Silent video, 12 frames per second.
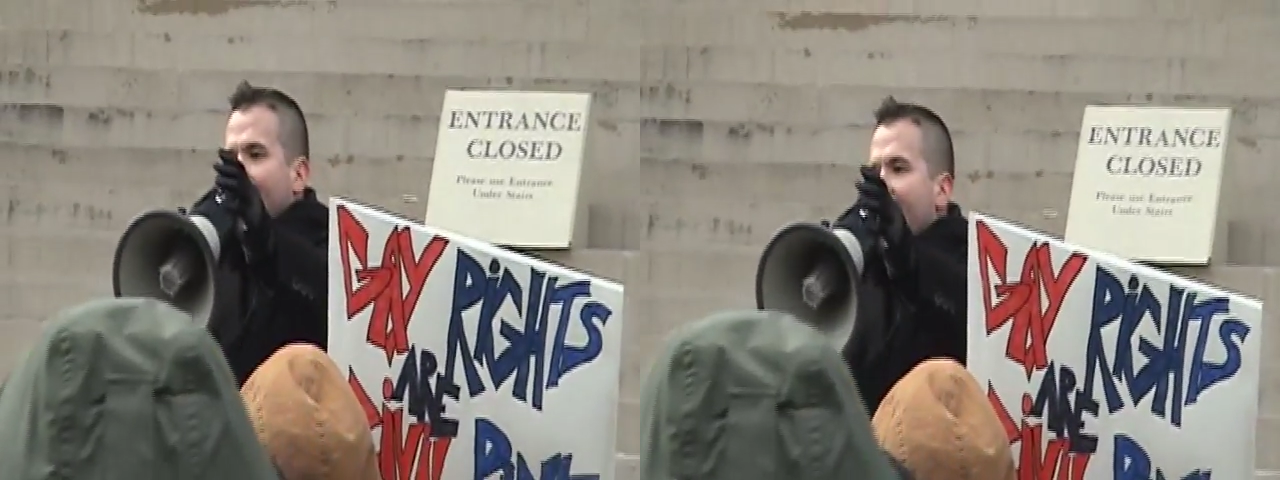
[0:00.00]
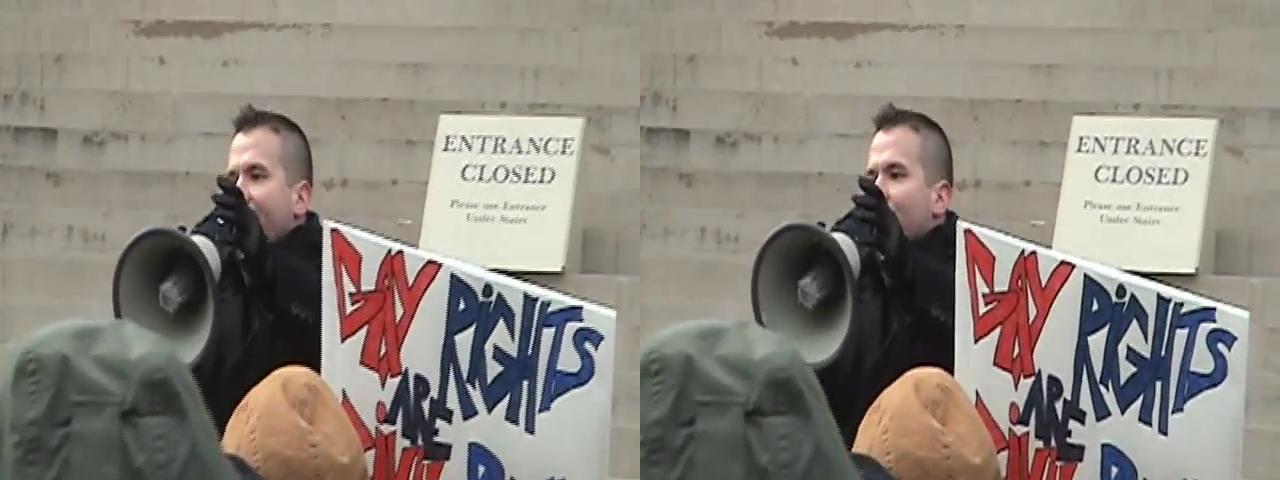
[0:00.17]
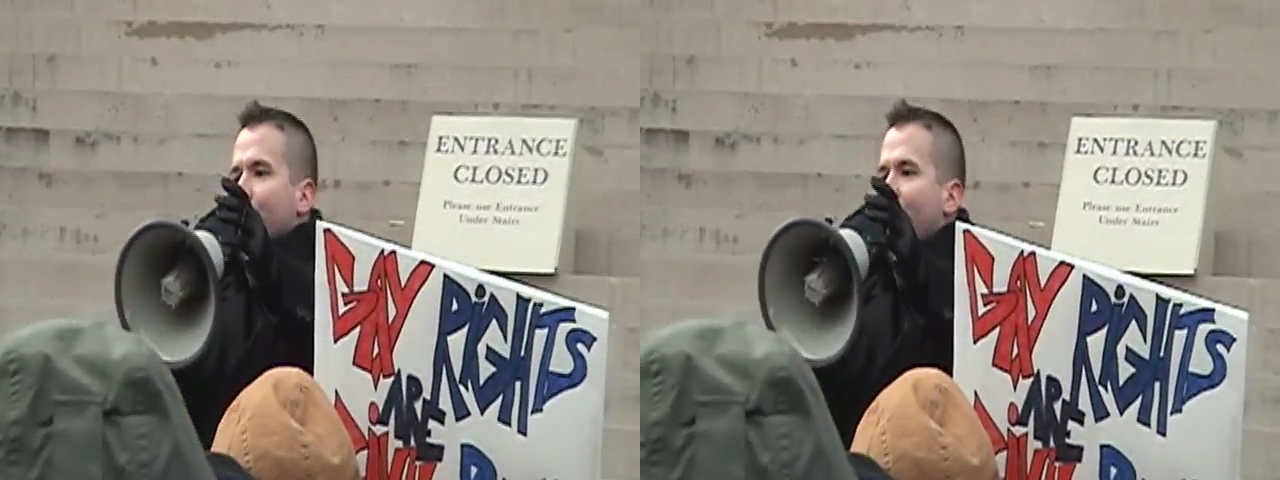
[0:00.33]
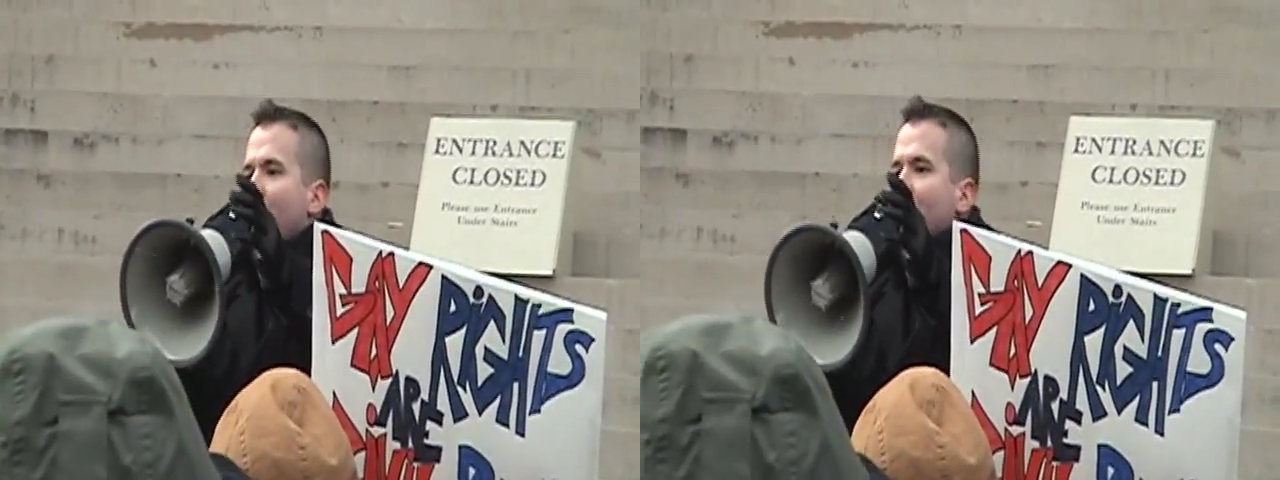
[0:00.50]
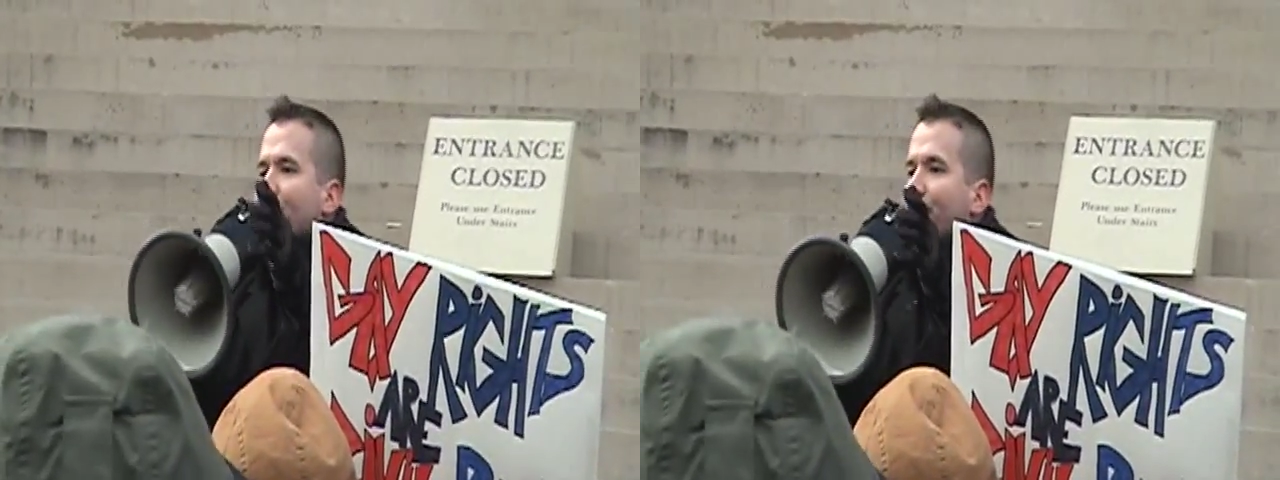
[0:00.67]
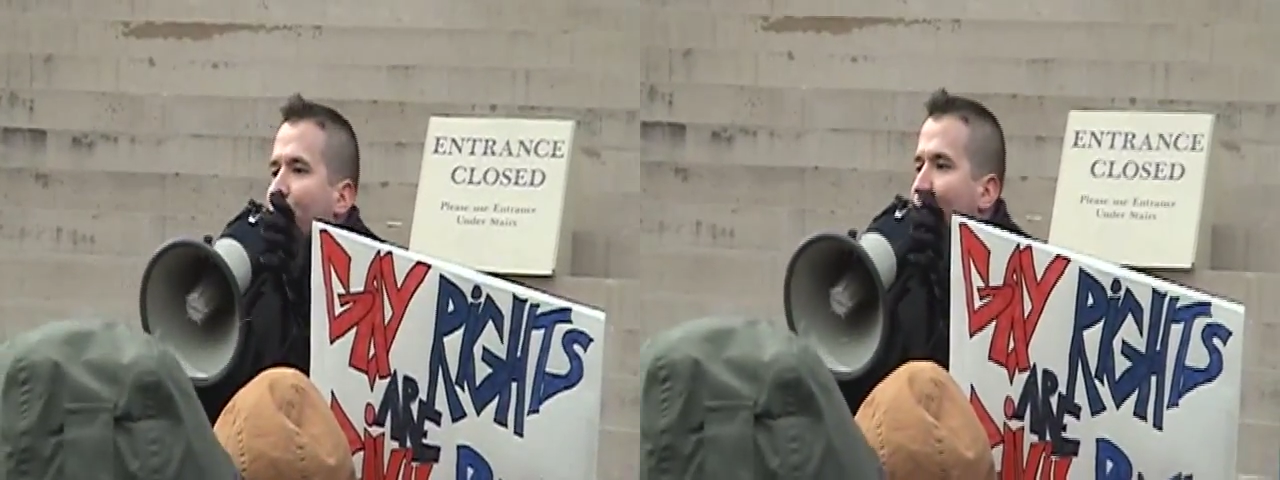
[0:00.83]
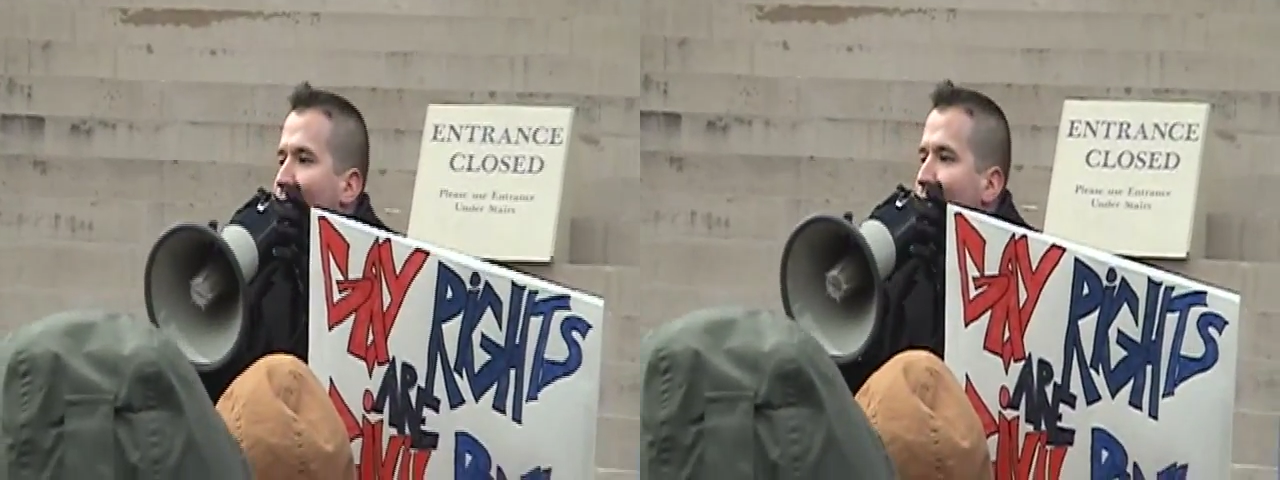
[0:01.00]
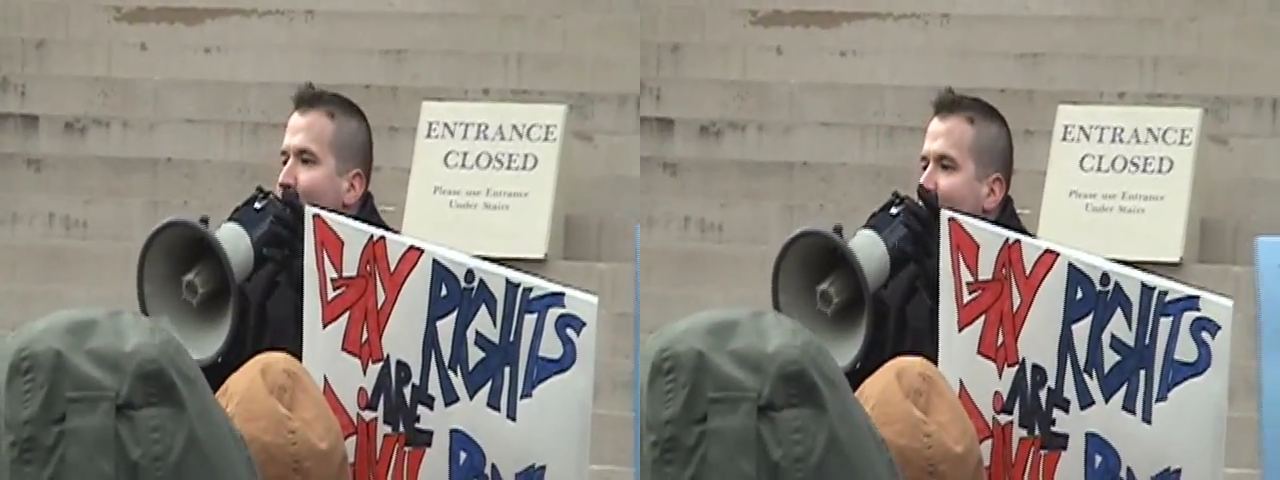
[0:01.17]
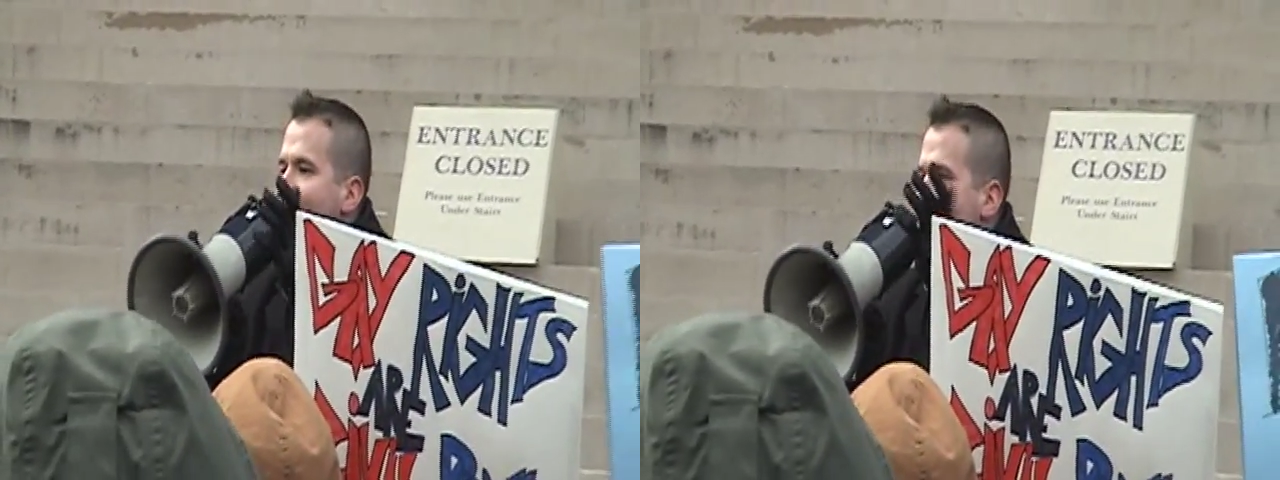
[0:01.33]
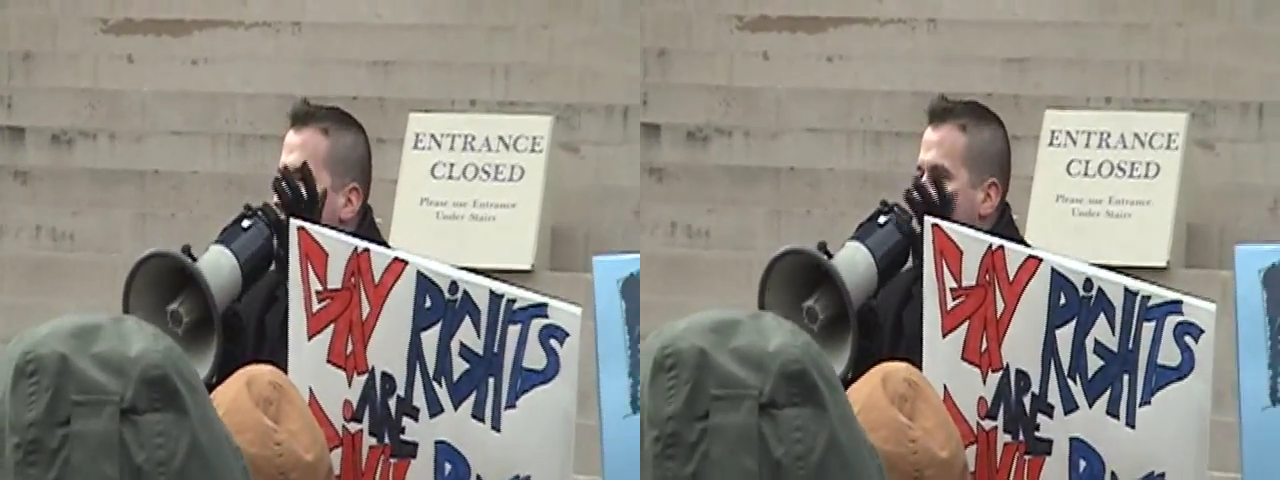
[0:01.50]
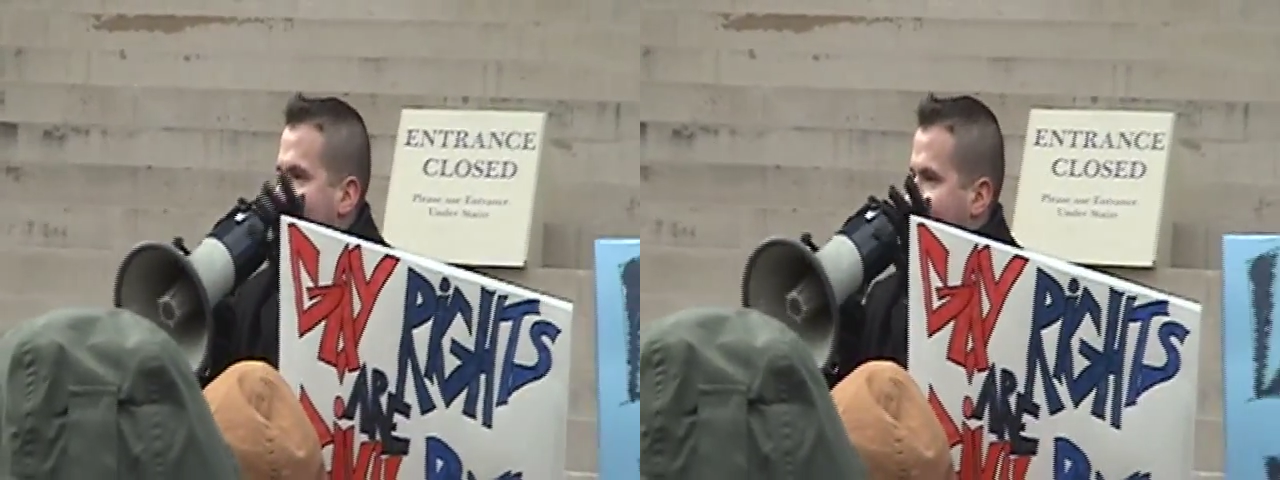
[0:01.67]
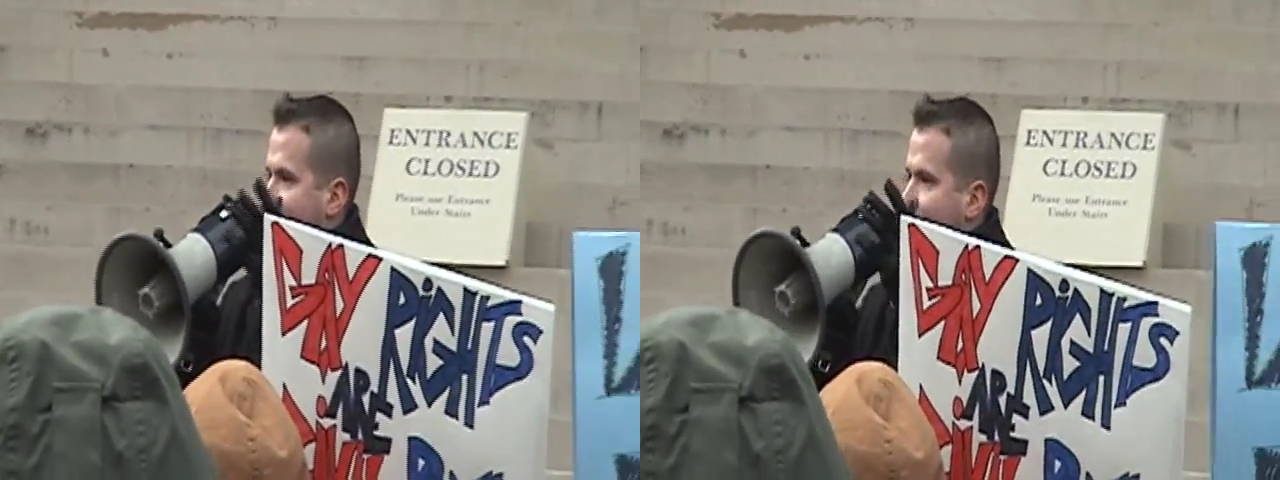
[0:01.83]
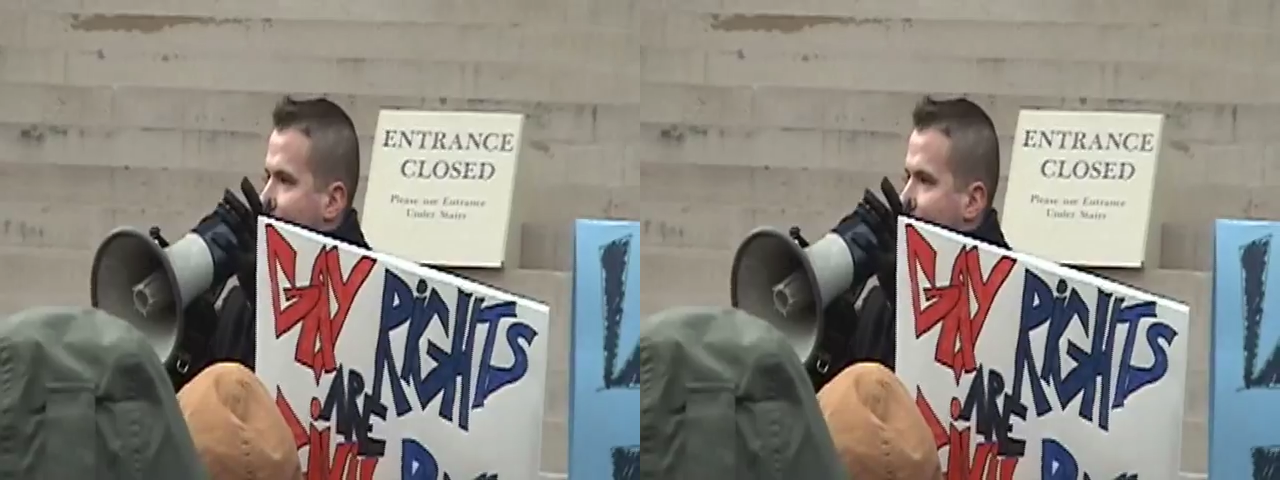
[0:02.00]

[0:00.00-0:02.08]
had their partner for 30 years